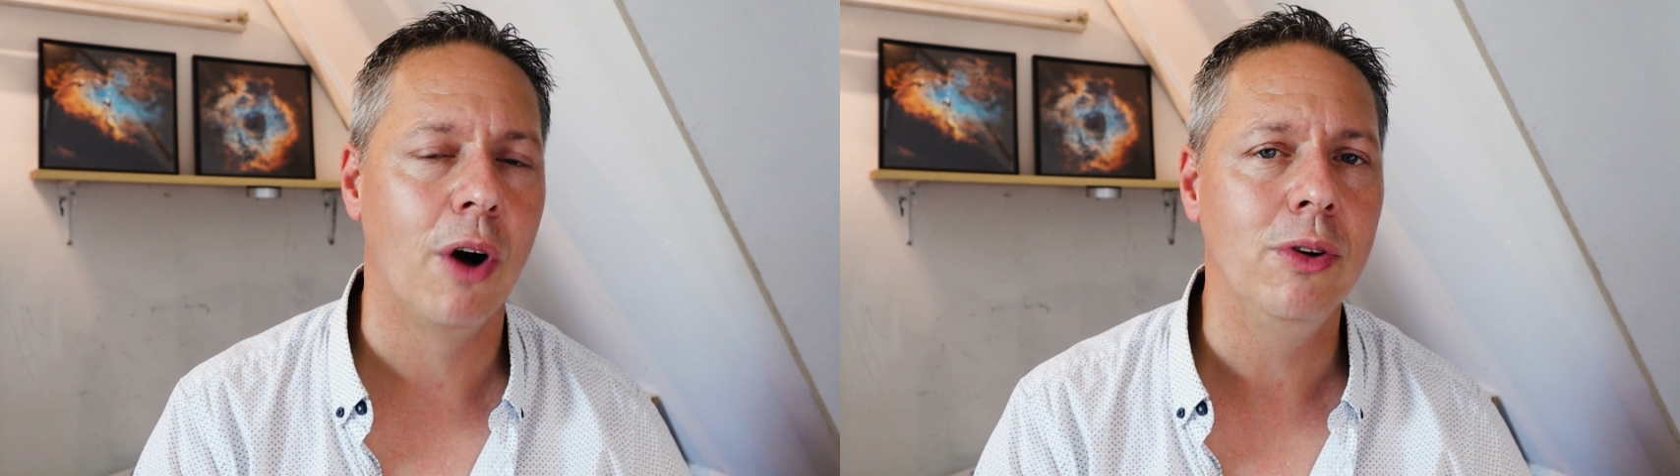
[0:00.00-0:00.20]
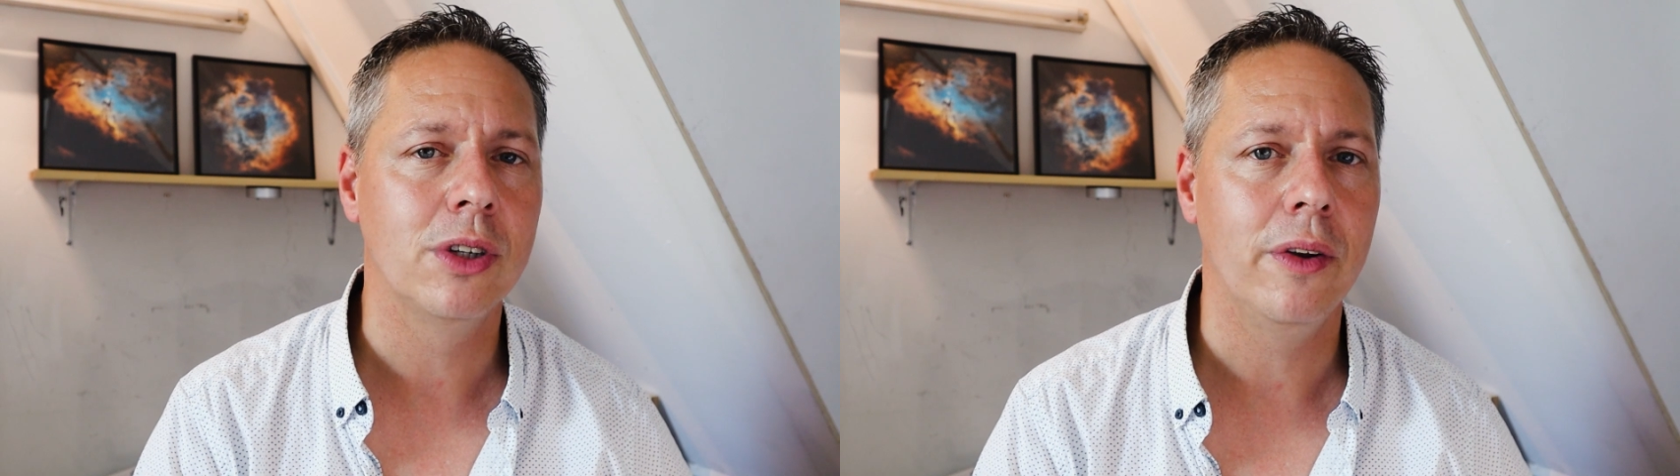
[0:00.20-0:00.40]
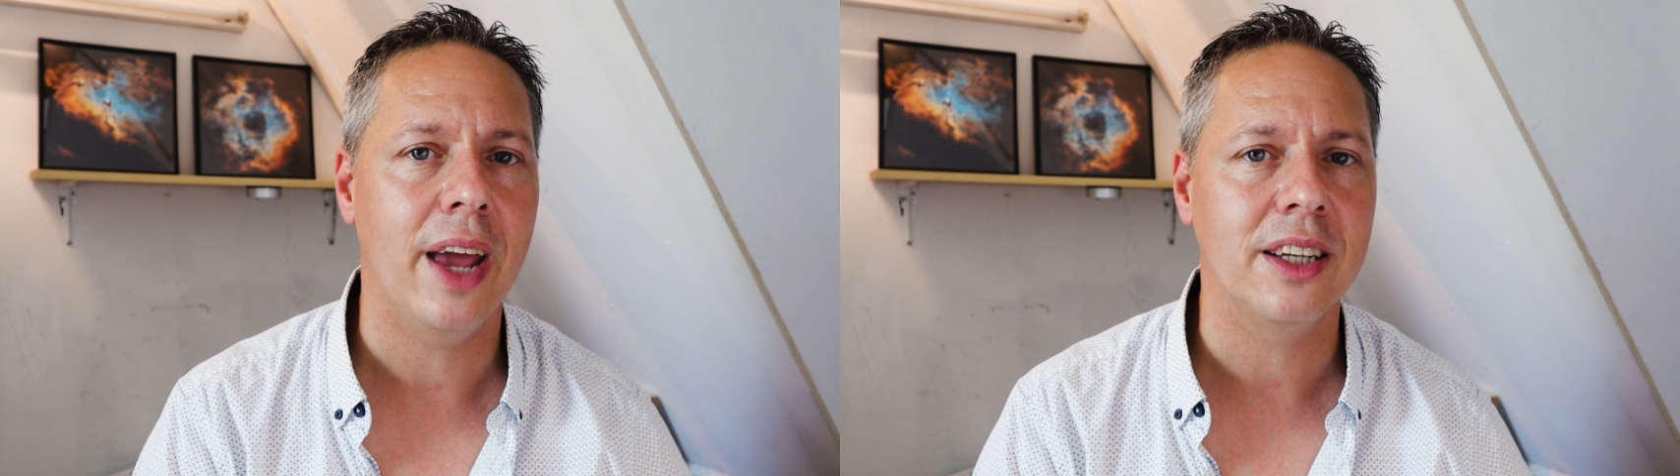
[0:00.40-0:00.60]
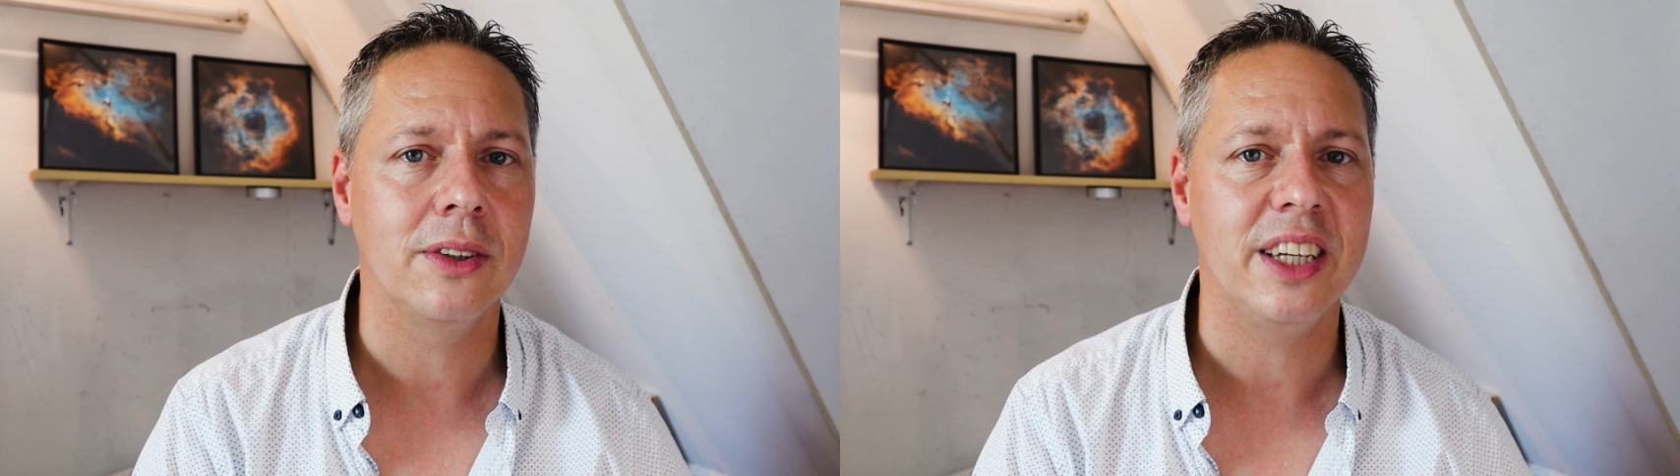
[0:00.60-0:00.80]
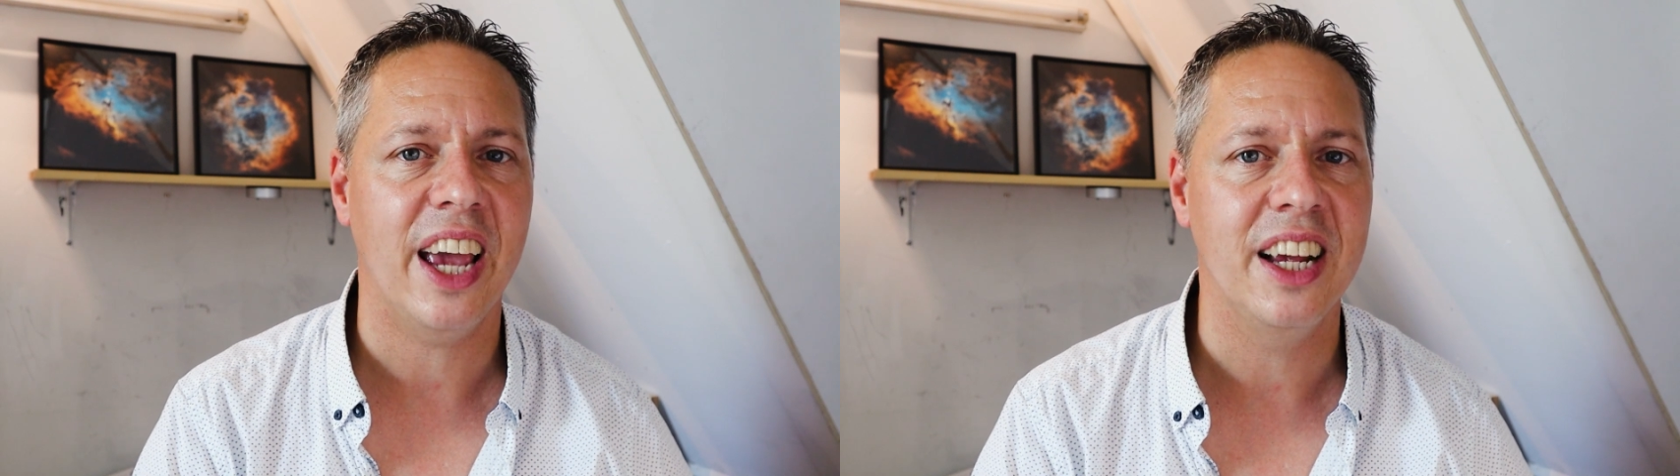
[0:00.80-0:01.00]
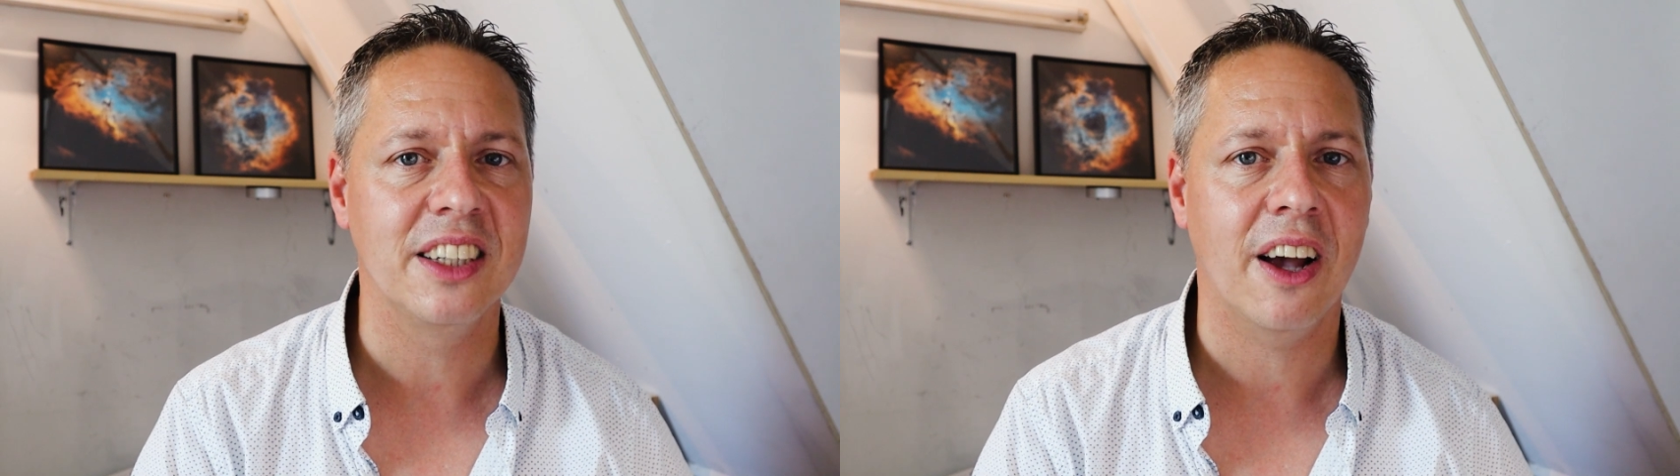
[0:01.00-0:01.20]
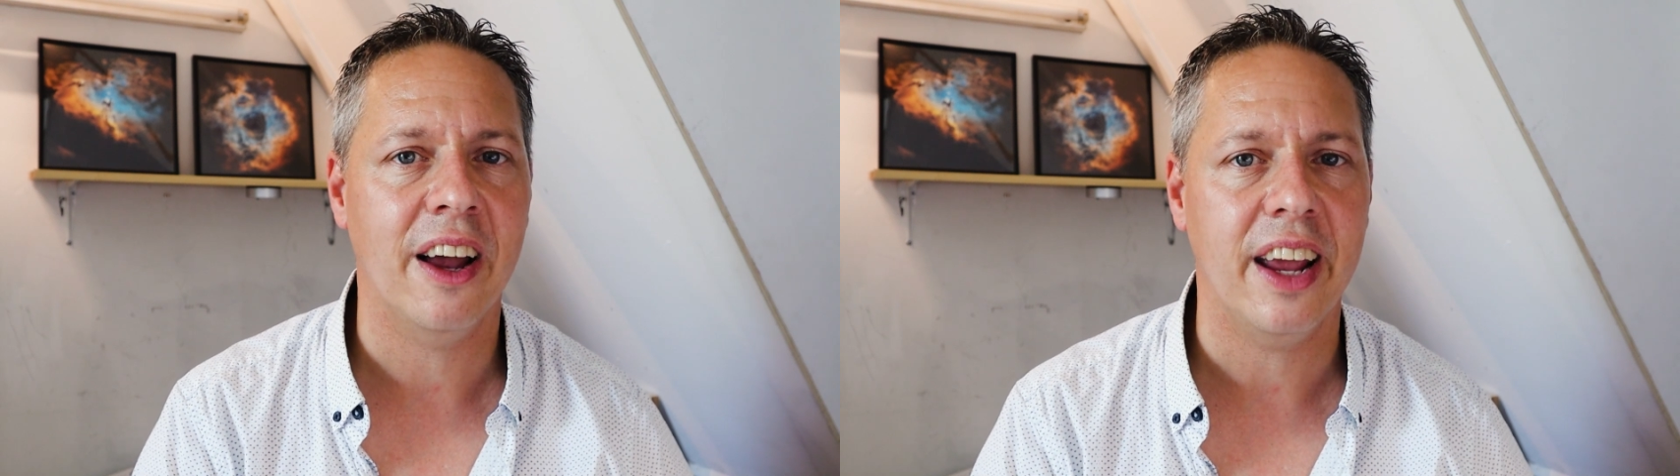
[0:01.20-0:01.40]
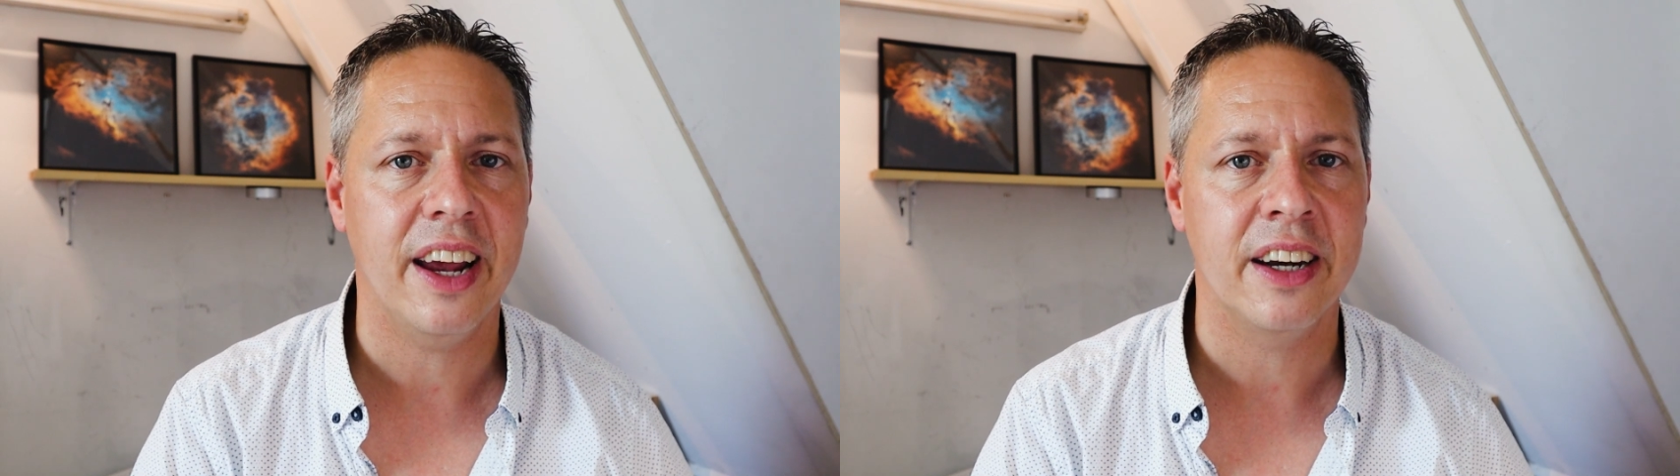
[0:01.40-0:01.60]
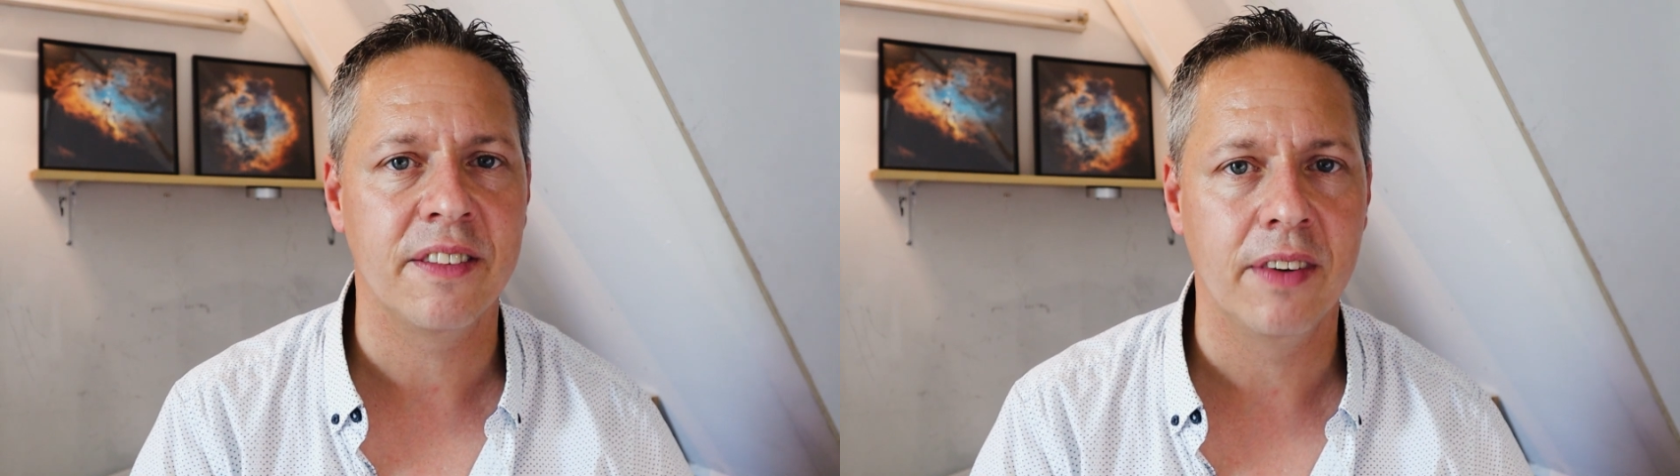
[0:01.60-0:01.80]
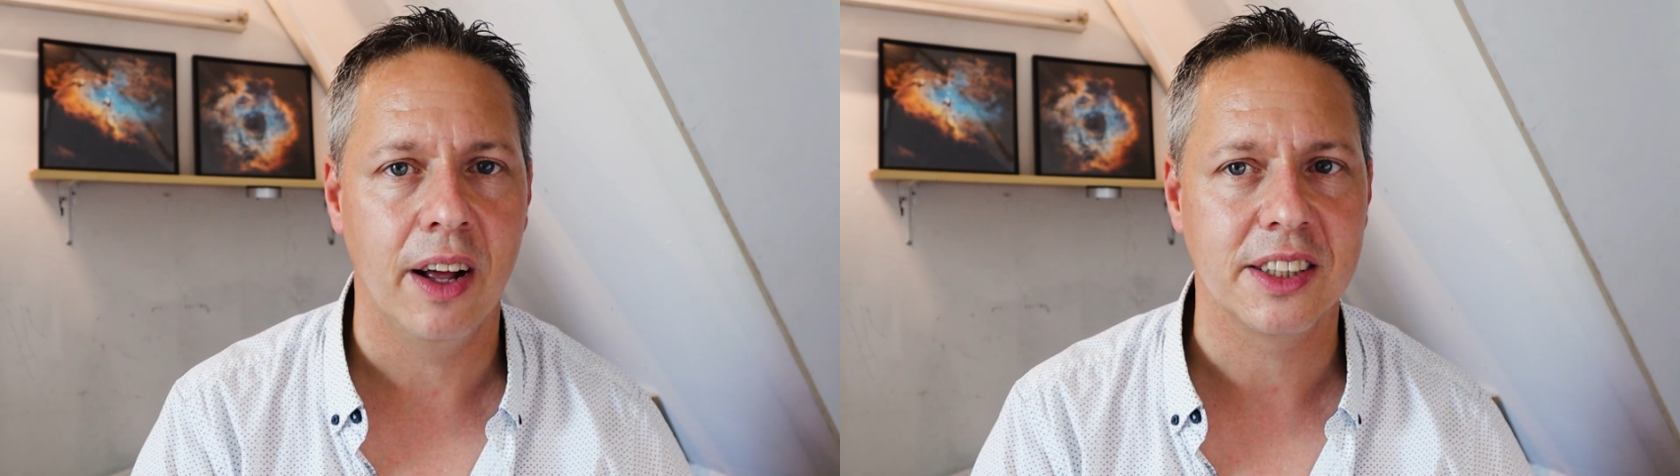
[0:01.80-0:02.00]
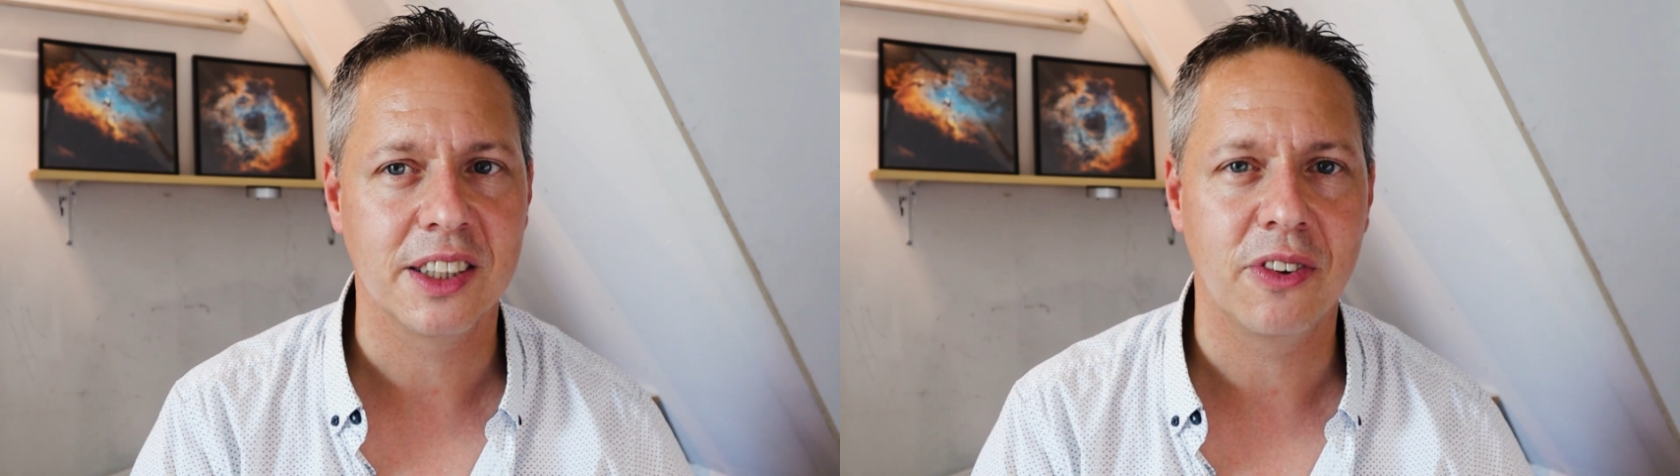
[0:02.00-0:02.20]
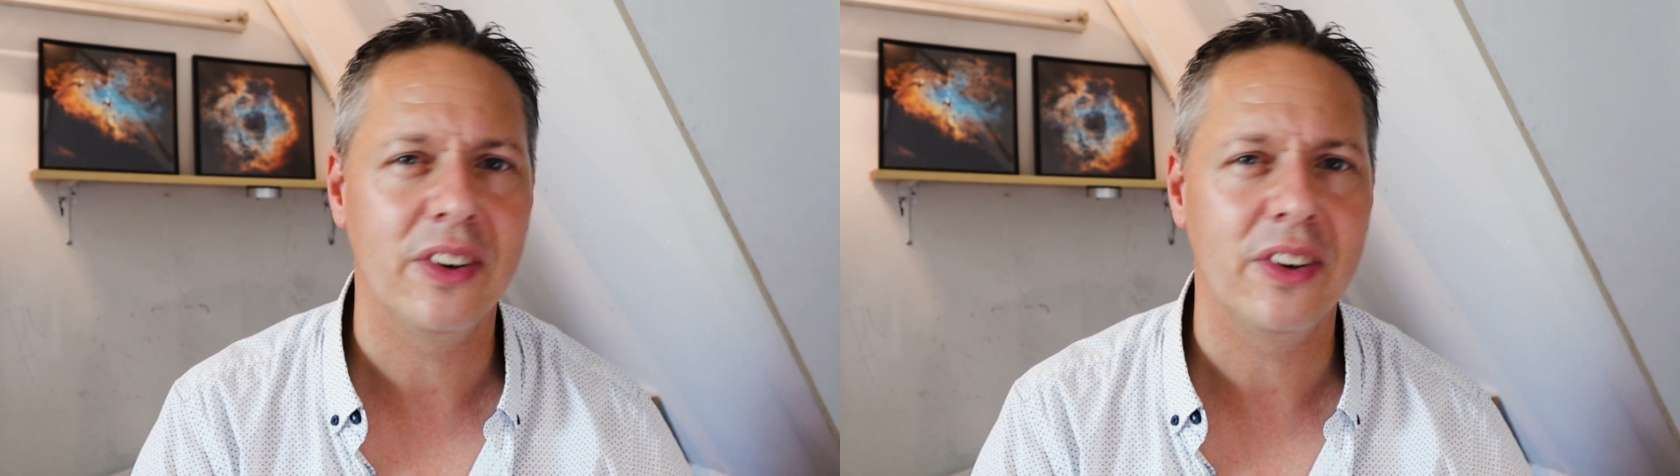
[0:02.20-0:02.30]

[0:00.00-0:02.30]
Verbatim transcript: won't connect to the ASI Air Plus.